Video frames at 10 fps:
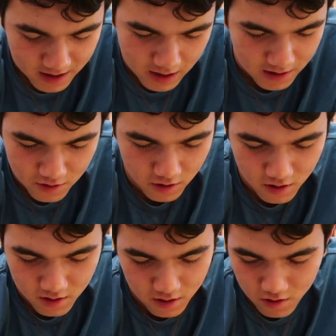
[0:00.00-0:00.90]
It's
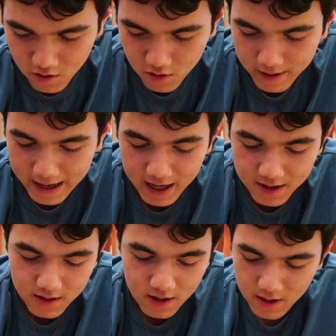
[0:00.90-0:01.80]
just because you
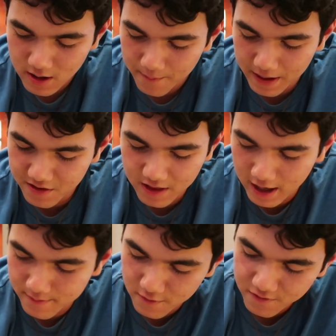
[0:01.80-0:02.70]
add, by the
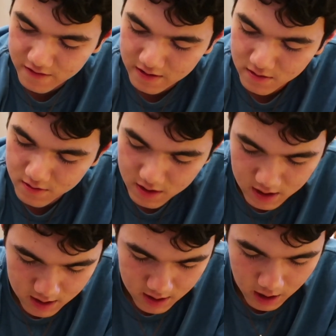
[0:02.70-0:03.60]
time you sent to
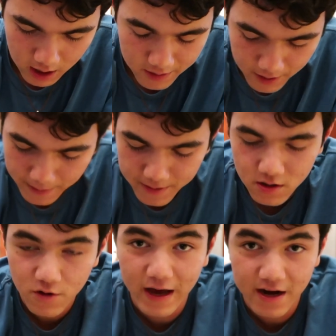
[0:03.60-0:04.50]
the Gimmick
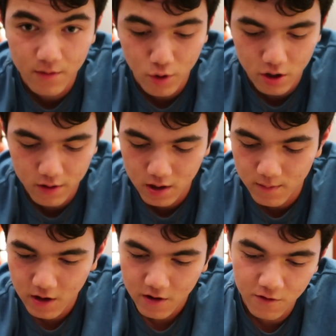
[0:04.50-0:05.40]
Puppet, you've added a Mercurier.
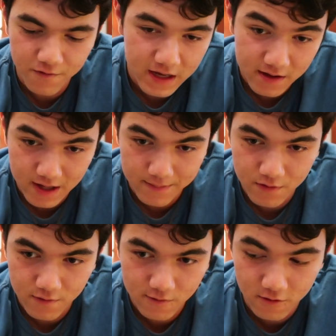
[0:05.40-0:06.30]
So if they
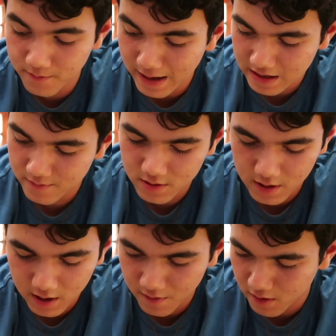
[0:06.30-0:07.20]
attempt to Magnum
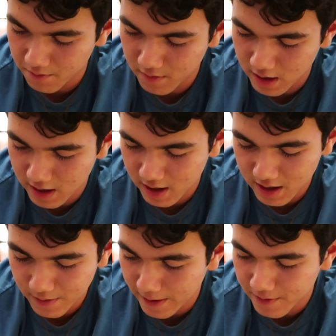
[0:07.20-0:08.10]
it on the
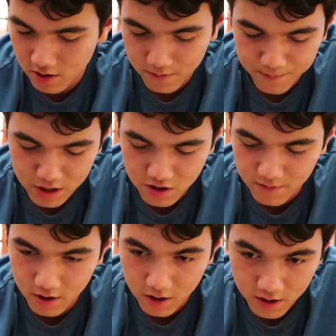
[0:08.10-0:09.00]
Gimmick Puppet, you're pitching
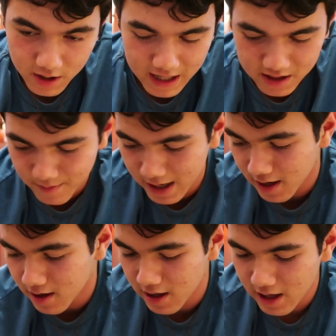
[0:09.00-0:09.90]
a Mercurier to negate the
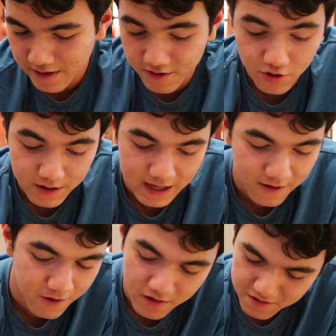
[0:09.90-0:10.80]
Mag. And then during the
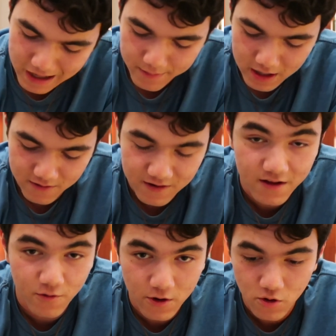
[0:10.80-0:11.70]
end phase, your Albion
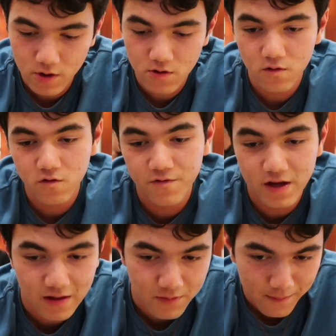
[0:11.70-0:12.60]
setting the Retribution. So if
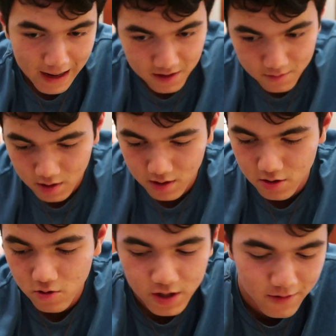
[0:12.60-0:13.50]
they attempt to Magnum at
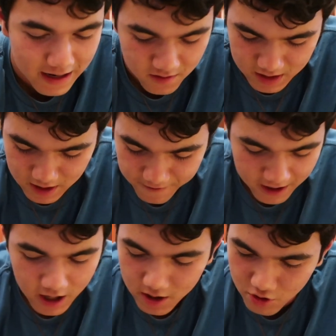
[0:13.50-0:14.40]
you and you activate the
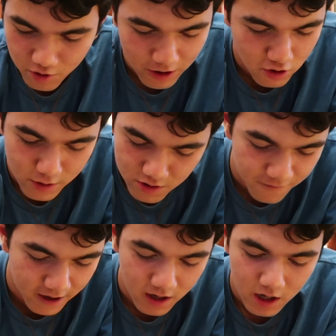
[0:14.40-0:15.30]
effect, you just Retribution
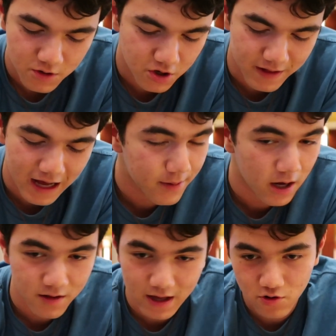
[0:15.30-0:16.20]
effect, return the
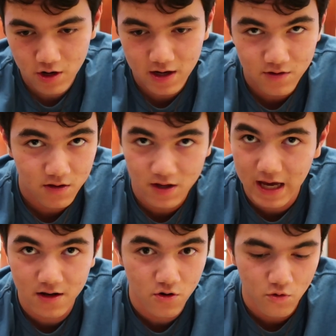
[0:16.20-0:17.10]
Albion to the extra deck, and then
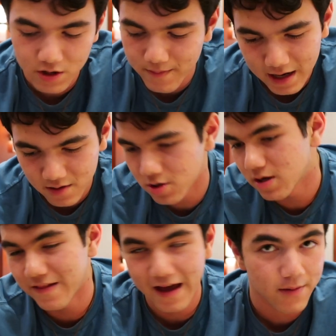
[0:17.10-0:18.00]
negate and destroy the Magnum.
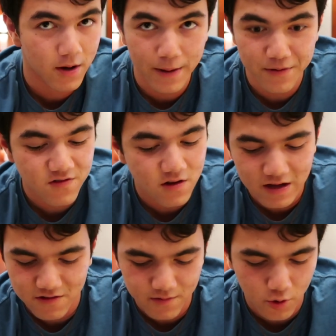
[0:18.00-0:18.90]
And that Gimmick Puppet still
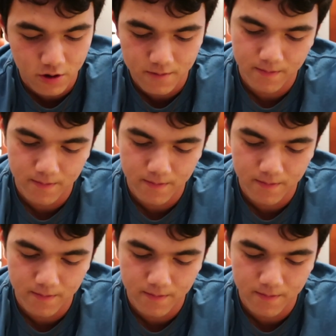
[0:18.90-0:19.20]
hits the board.